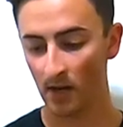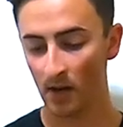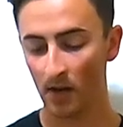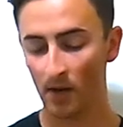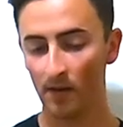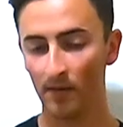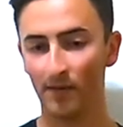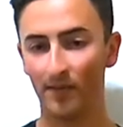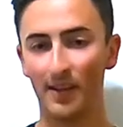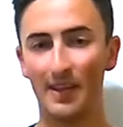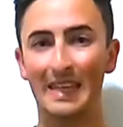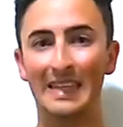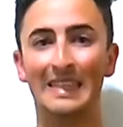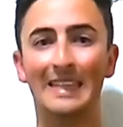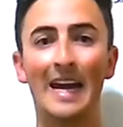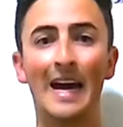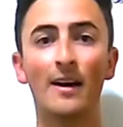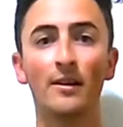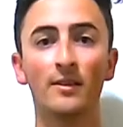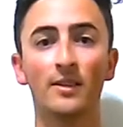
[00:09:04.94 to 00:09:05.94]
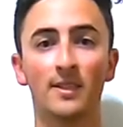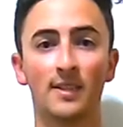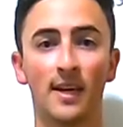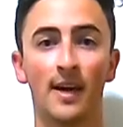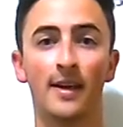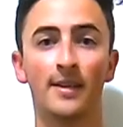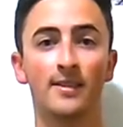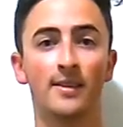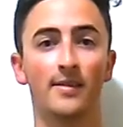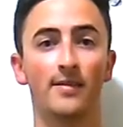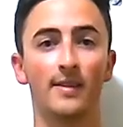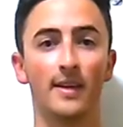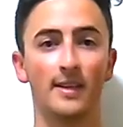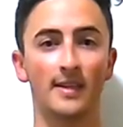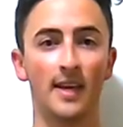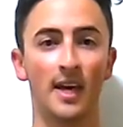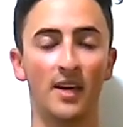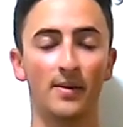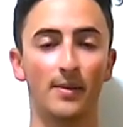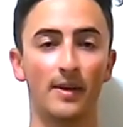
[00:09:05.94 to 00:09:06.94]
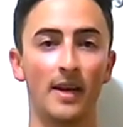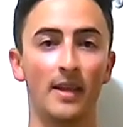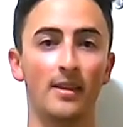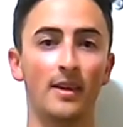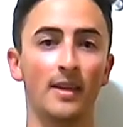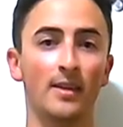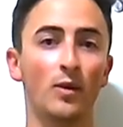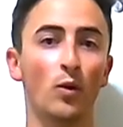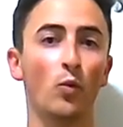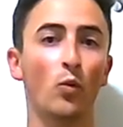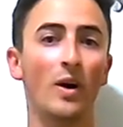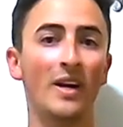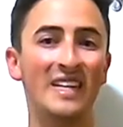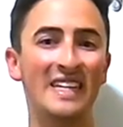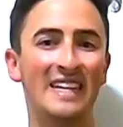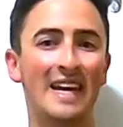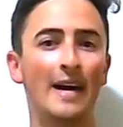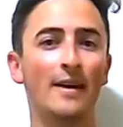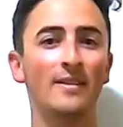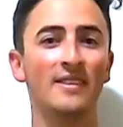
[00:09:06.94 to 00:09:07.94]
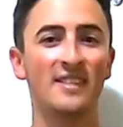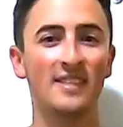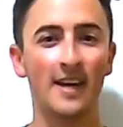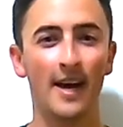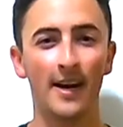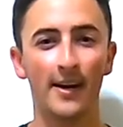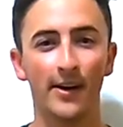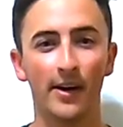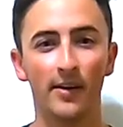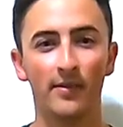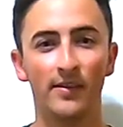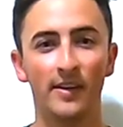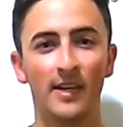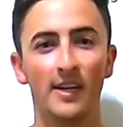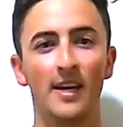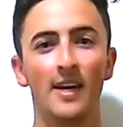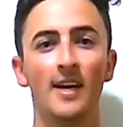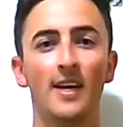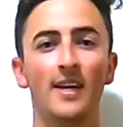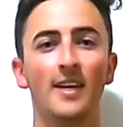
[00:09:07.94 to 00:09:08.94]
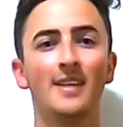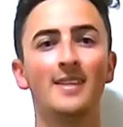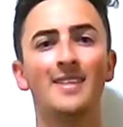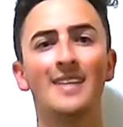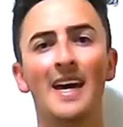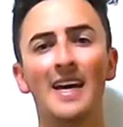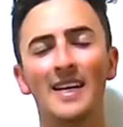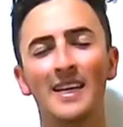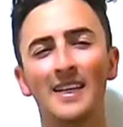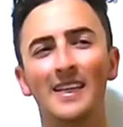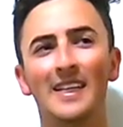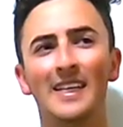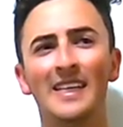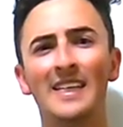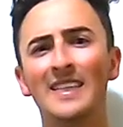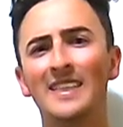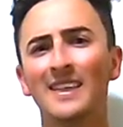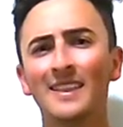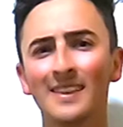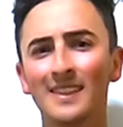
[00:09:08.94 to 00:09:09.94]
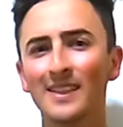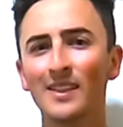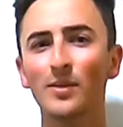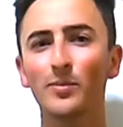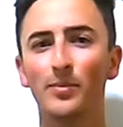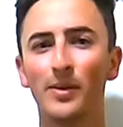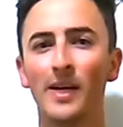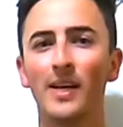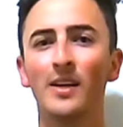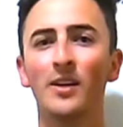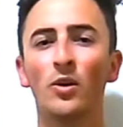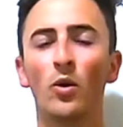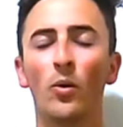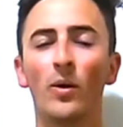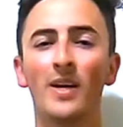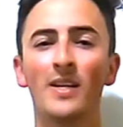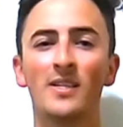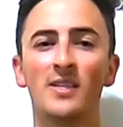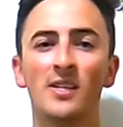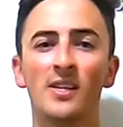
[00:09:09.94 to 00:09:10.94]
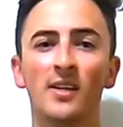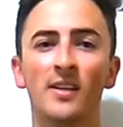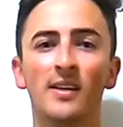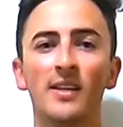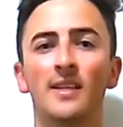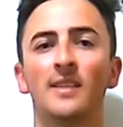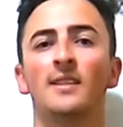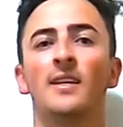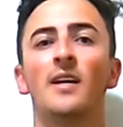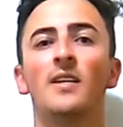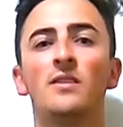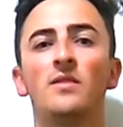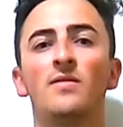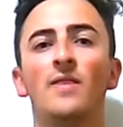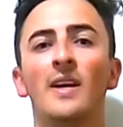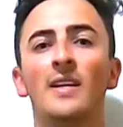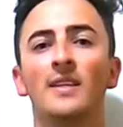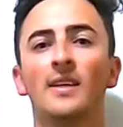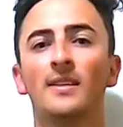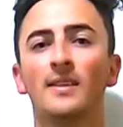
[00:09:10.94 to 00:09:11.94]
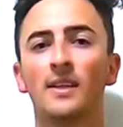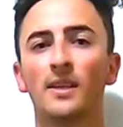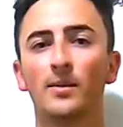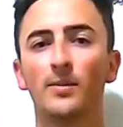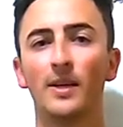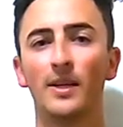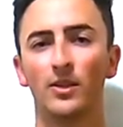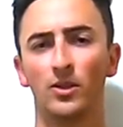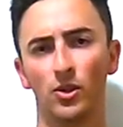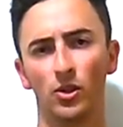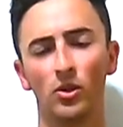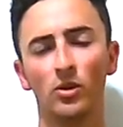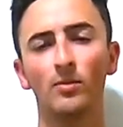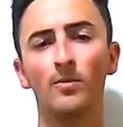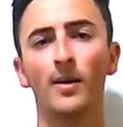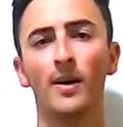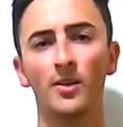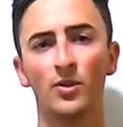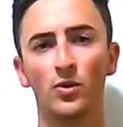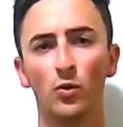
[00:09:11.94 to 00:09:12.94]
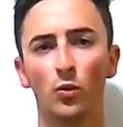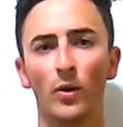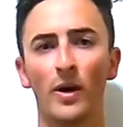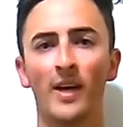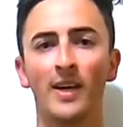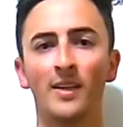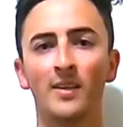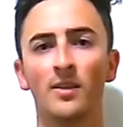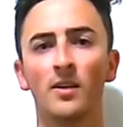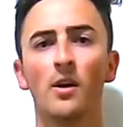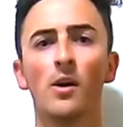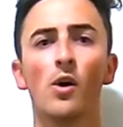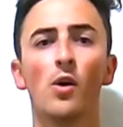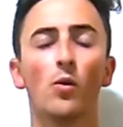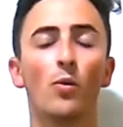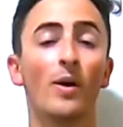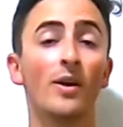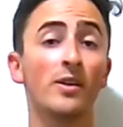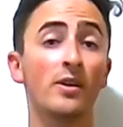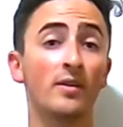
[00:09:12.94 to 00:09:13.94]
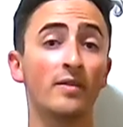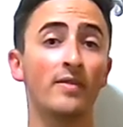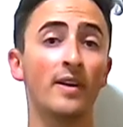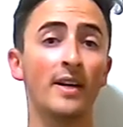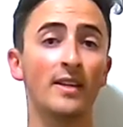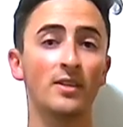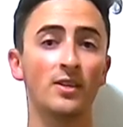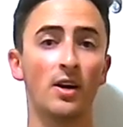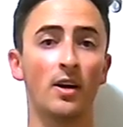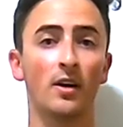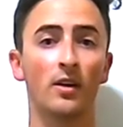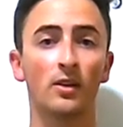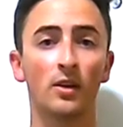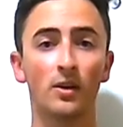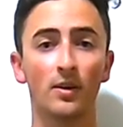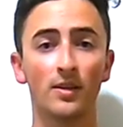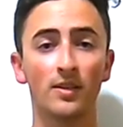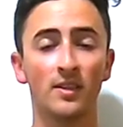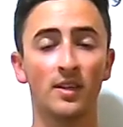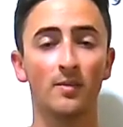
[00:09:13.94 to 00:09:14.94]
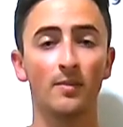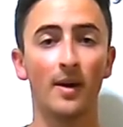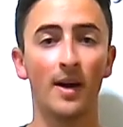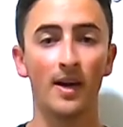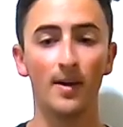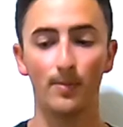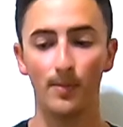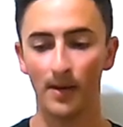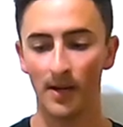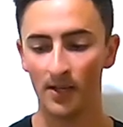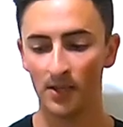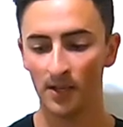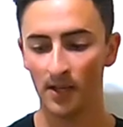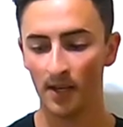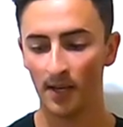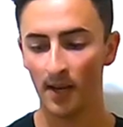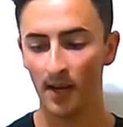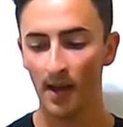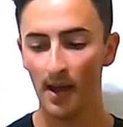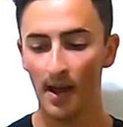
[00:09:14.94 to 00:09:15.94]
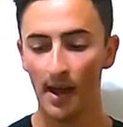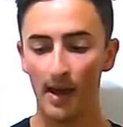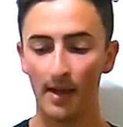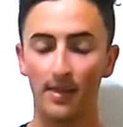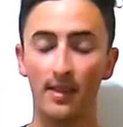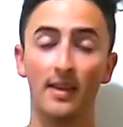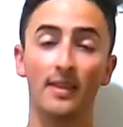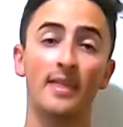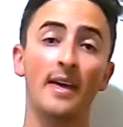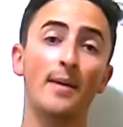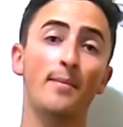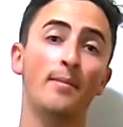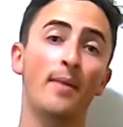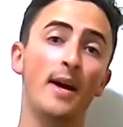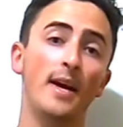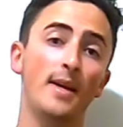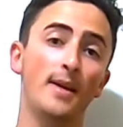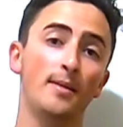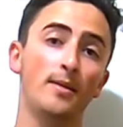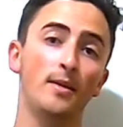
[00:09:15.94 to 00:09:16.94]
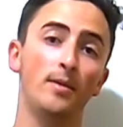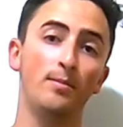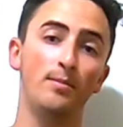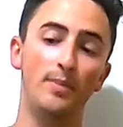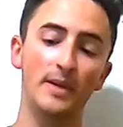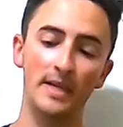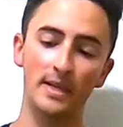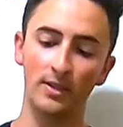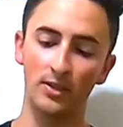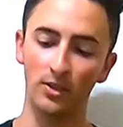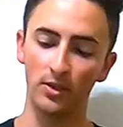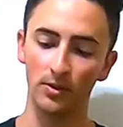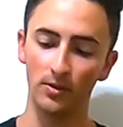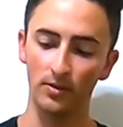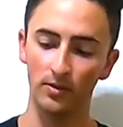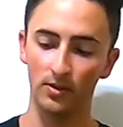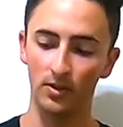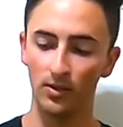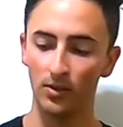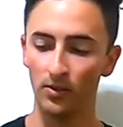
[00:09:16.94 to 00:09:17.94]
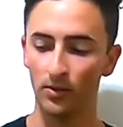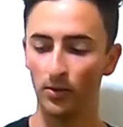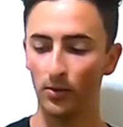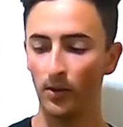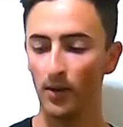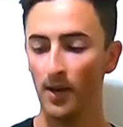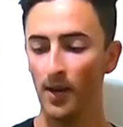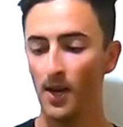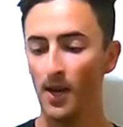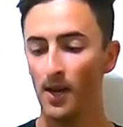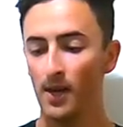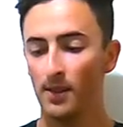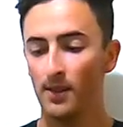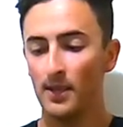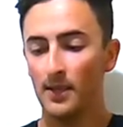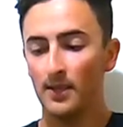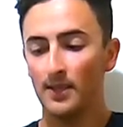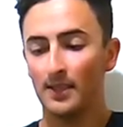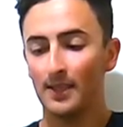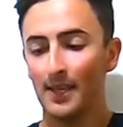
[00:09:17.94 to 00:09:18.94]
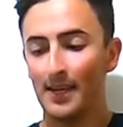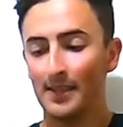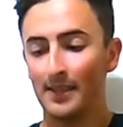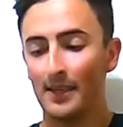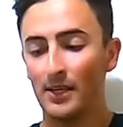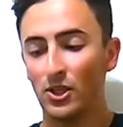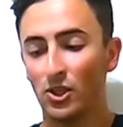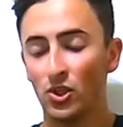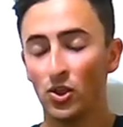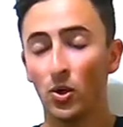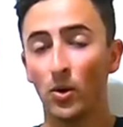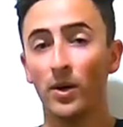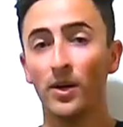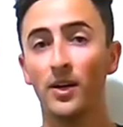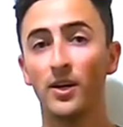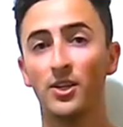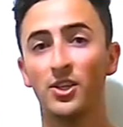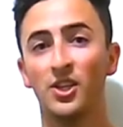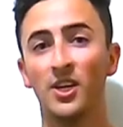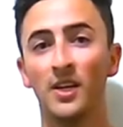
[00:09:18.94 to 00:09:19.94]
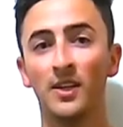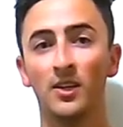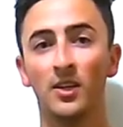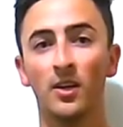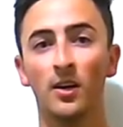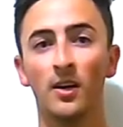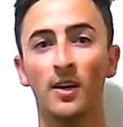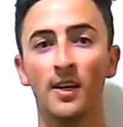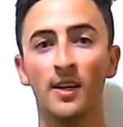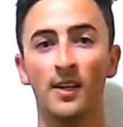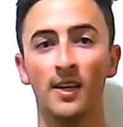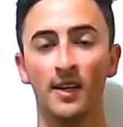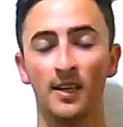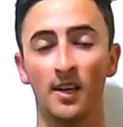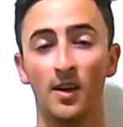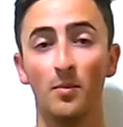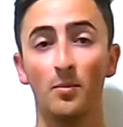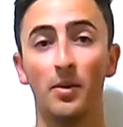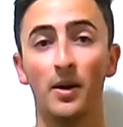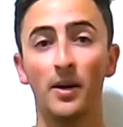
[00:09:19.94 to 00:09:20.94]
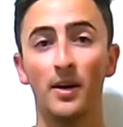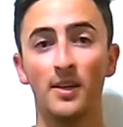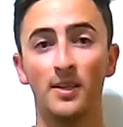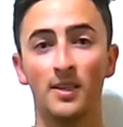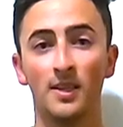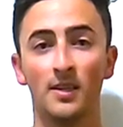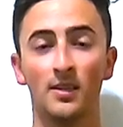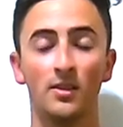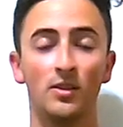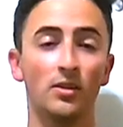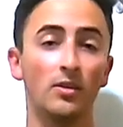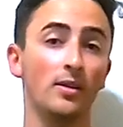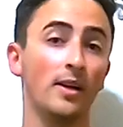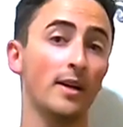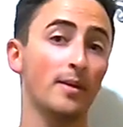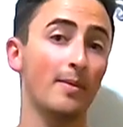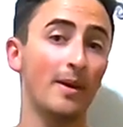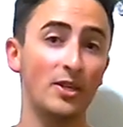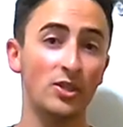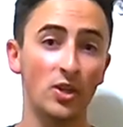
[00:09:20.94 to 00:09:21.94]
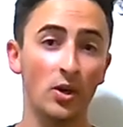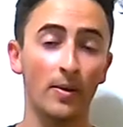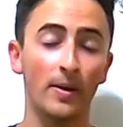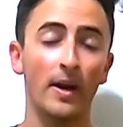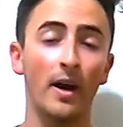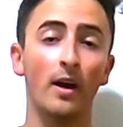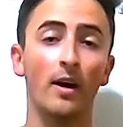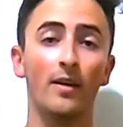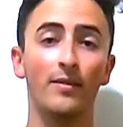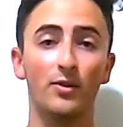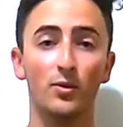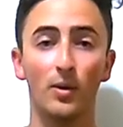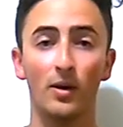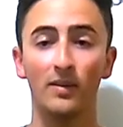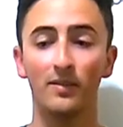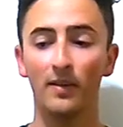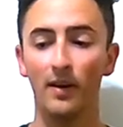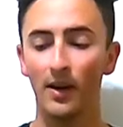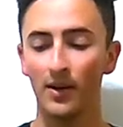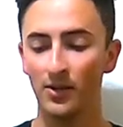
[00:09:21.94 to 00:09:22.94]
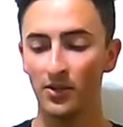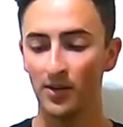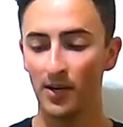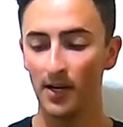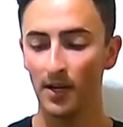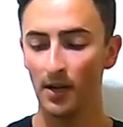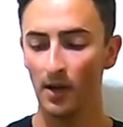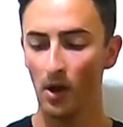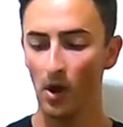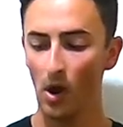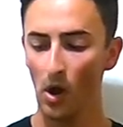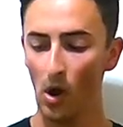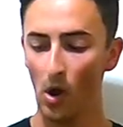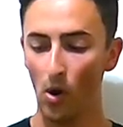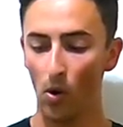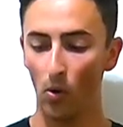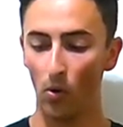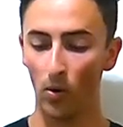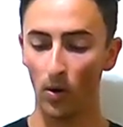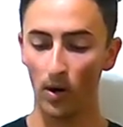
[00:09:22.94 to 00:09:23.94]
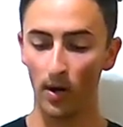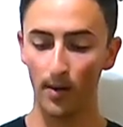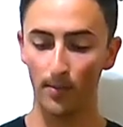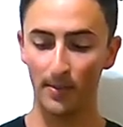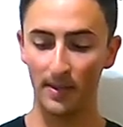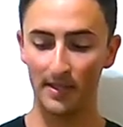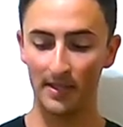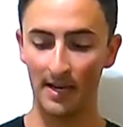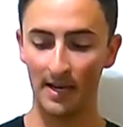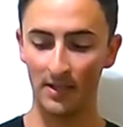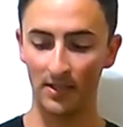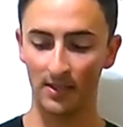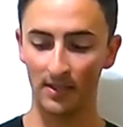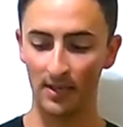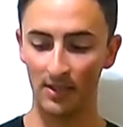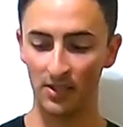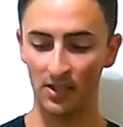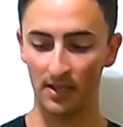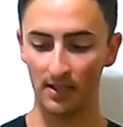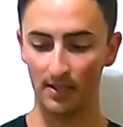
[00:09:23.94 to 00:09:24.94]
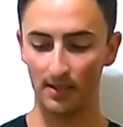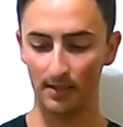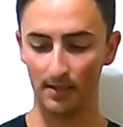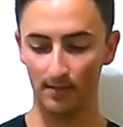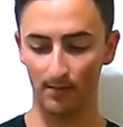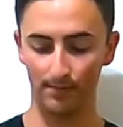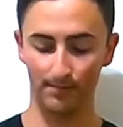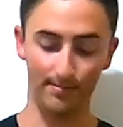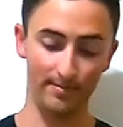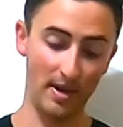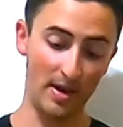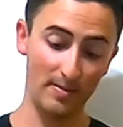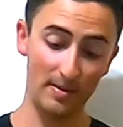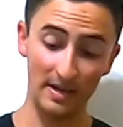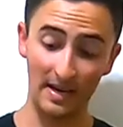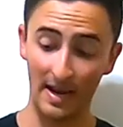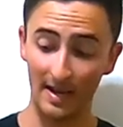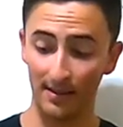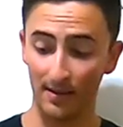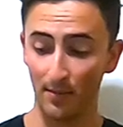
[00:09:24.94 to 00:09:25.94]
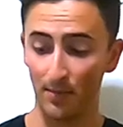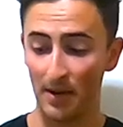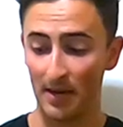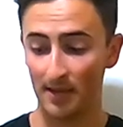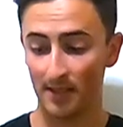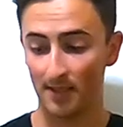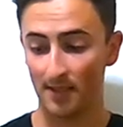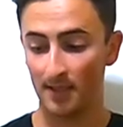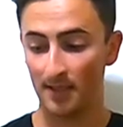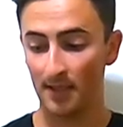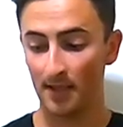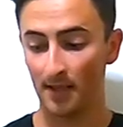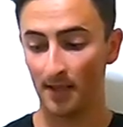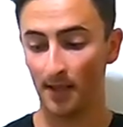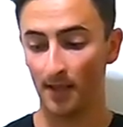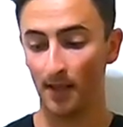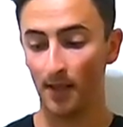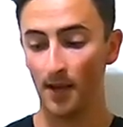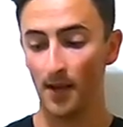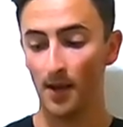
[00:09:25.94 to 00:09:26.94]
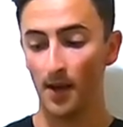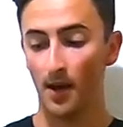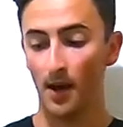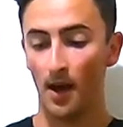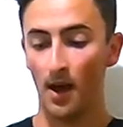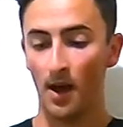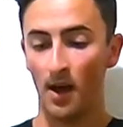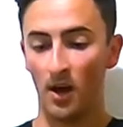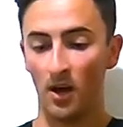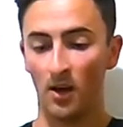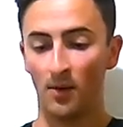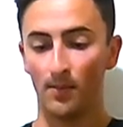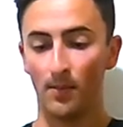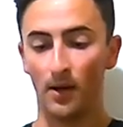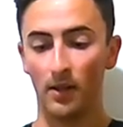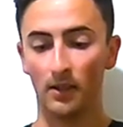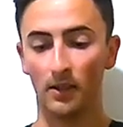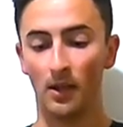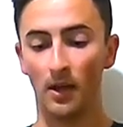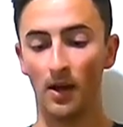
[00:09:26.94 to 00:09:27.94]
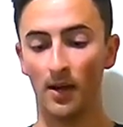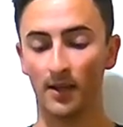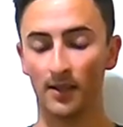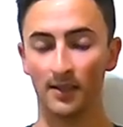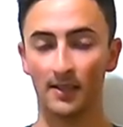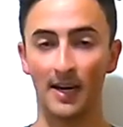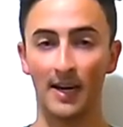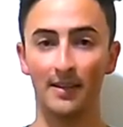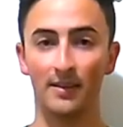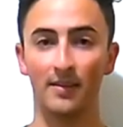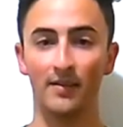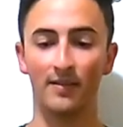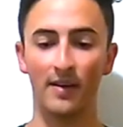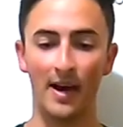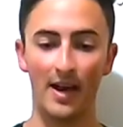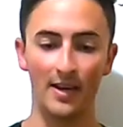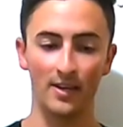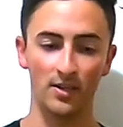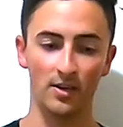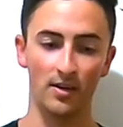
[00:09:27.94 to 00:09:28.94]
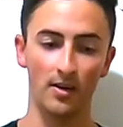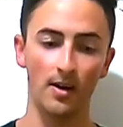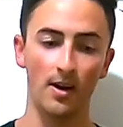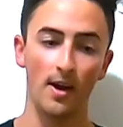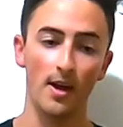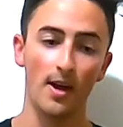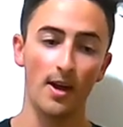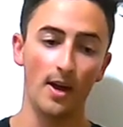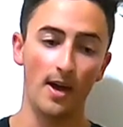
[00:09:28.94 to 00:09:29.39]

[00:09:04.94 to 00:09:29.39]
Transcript: of downsides of this helmet, I think the one downside of it is that it is a little bit noisier. It does vent a little bit too much wind when your vents are closed, in my opinion. I think that might be due to the slightly shorter chin curtain in comparison to like my Shoei RF1200 or potentially just maybe not the best seal um, alongside the visor.